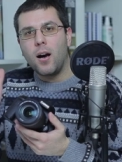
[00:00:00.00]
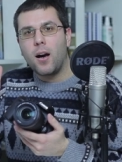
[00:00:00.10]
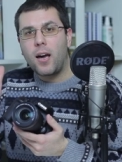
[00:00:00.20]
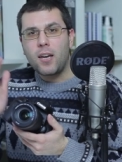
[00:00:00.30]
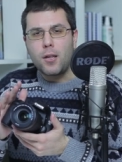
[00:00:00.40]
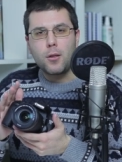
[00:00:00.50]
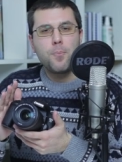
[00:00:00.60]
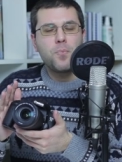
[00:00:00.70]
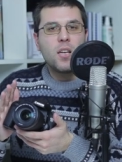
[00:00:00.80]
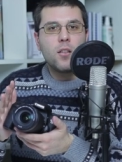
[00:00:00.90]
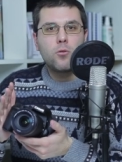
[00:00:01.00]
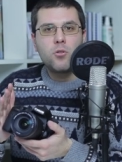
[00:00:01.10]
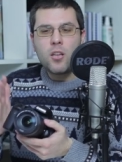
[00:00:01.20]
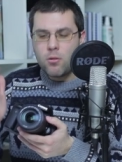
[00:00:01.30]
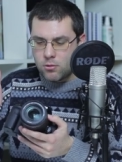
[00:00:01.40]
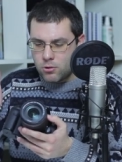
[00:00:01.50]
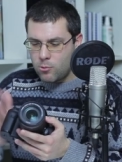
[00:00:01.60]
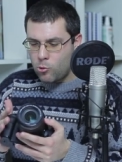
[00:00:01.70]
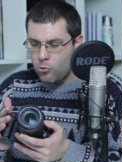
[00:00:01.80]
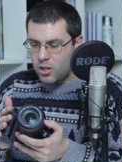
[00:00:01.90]
Hi guys, today on a
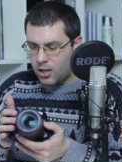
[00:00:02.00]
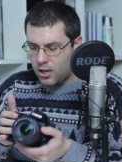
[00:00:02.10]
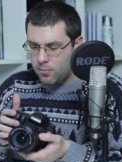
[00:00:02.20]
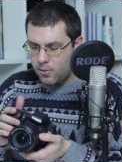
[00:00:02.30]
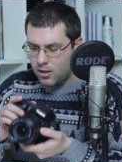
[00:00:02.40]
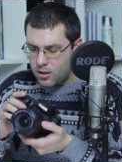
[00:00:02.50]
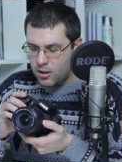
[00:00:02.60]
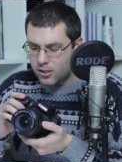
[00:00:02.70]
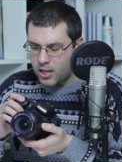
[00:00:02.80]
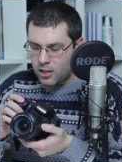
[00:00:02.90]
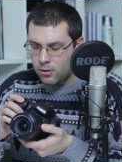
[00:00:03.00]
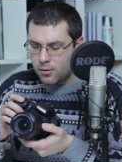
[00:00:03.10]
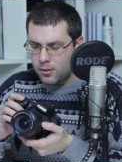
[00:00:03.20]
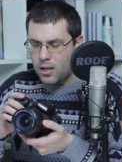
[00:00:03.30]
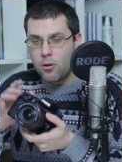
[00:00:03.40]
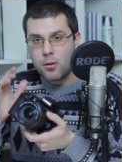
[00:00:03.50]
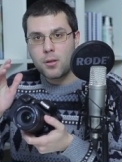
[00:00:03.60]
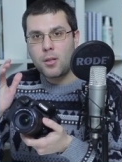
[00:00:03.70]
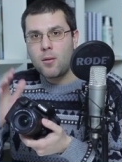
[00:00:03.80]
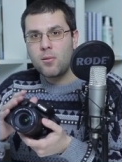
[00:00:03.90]
review we have a Canon E O S
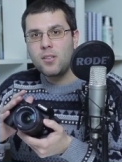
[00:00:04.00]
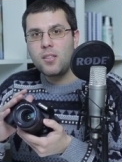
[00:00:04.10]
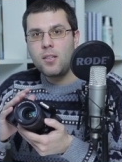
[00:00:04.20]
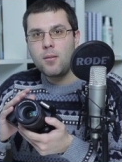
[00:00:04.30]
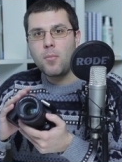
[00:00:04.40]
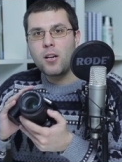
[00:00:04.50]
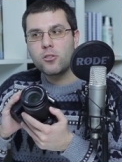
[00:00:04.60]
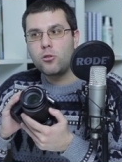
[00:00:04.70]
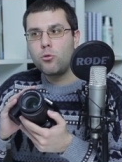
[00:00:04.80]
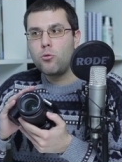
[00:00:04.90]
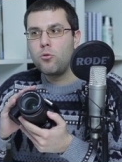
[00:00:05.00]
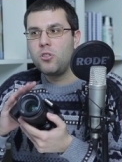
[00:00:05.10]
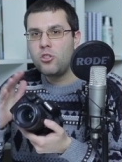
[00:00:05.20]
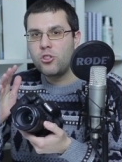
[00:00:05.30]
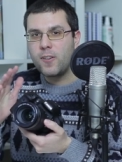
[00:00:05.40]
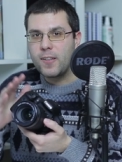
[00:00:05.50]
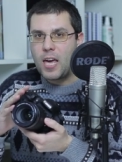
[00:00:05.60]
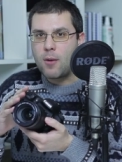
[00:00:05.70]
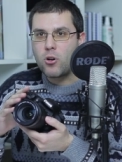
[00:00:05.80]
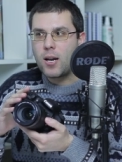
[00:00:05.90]
seven D Mark two digital
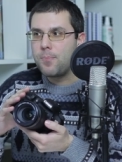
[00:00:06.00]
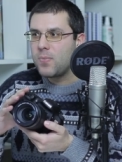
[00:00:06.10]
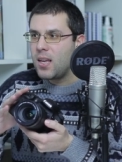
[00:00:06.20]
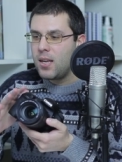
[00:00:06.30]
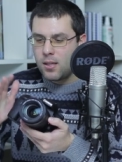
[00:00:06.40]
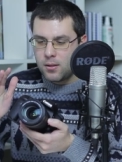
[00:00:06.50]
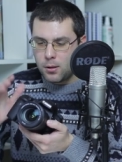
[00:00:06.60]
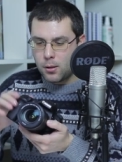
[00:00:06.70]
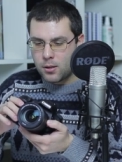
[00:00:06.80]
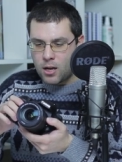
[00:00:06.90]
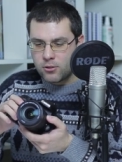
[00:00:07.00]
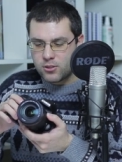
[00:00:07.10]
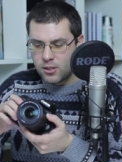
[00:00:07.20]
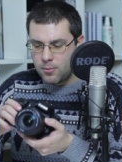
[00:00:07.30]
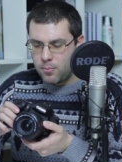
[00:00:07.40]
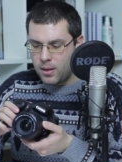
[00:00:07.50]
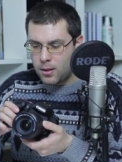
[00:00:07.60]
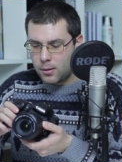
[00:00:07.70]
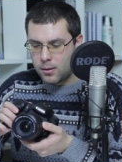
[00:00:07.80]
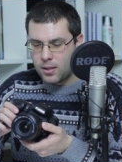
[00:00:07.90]
camera. This is currently the
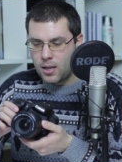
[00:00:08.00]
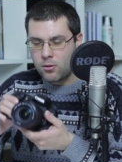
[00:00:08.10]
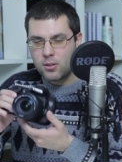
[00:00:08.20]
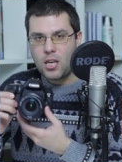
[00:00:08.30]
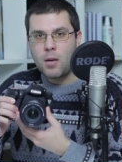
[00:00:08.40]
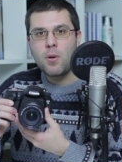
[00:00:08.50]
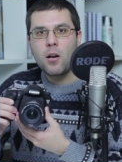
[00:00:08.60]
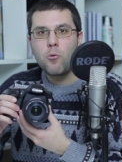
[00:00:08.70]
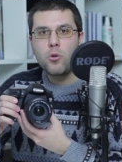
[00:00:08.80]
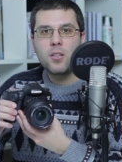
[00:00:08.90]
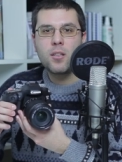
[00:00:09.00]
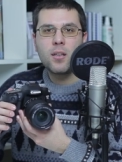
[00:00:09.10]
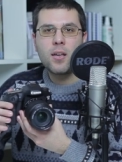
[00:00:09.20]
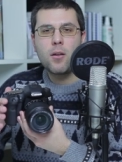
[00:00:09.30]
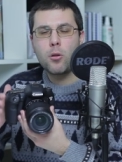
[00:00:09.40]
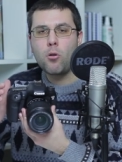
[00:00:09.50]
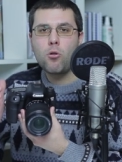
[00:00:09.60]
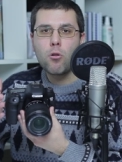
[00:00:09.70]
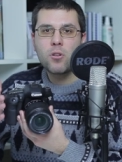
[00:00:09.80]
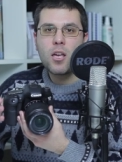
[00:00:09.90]
best Canon camera with uh,
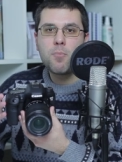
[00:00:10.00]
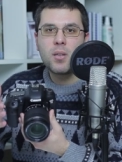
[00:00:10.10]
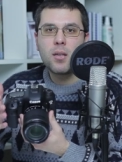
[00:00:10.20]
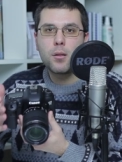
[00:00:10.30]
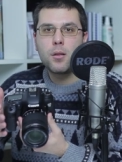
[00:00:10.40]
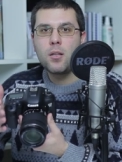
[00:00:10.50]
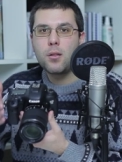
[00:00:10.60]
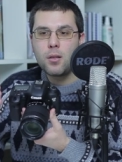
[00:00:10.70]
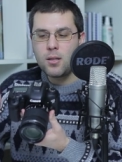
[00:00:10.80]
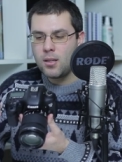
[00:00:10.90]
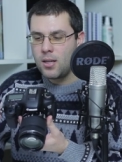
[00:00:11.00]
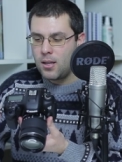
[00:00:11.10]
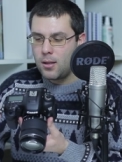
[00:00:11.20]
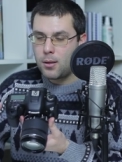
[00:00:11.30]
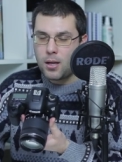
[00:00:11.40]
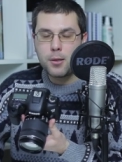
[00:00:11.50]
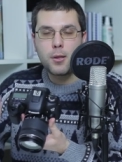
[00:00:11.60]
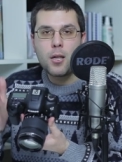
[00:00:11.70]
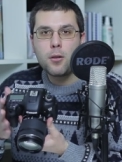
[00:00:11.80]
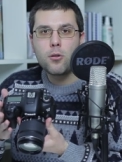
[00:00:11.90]
so-called A P S C size
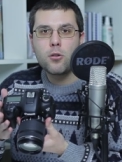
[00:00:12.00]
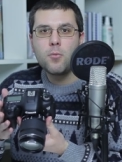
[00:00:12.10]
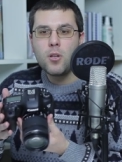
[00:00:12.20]
sensor.